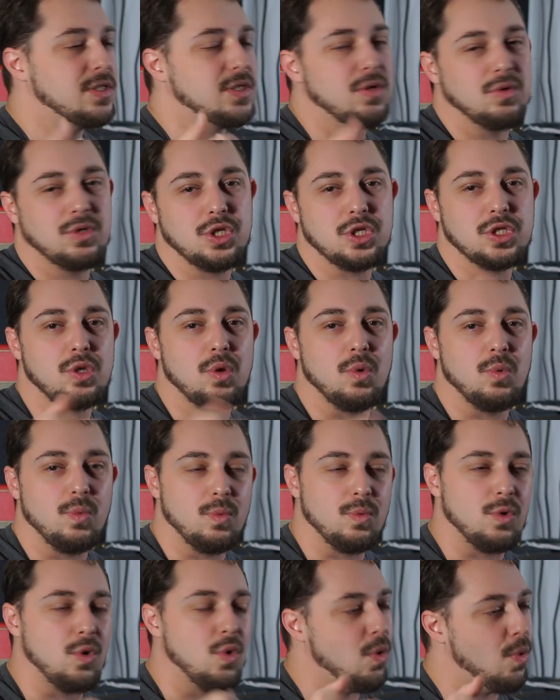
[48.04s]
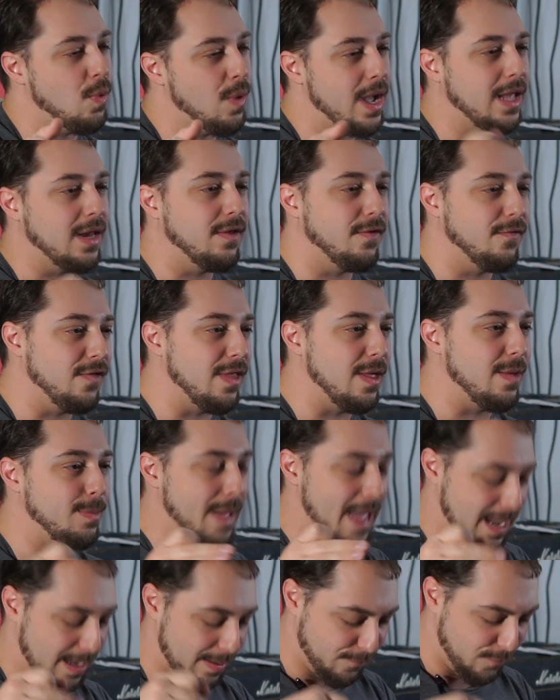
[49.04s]
So just a cool way to flip
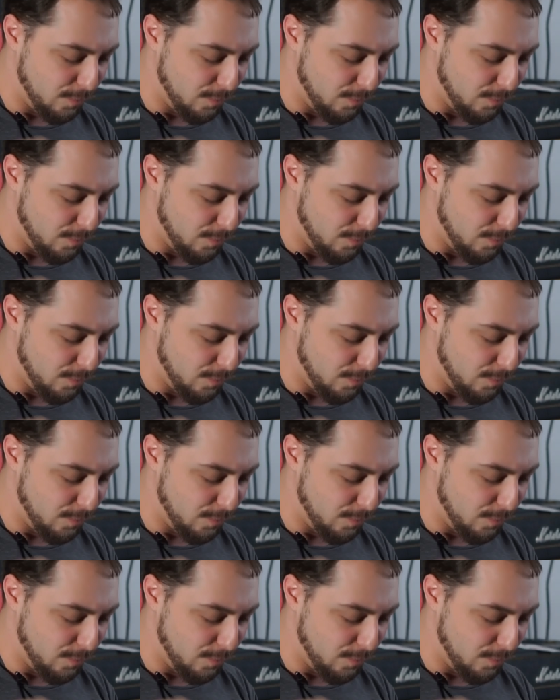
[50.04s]
back and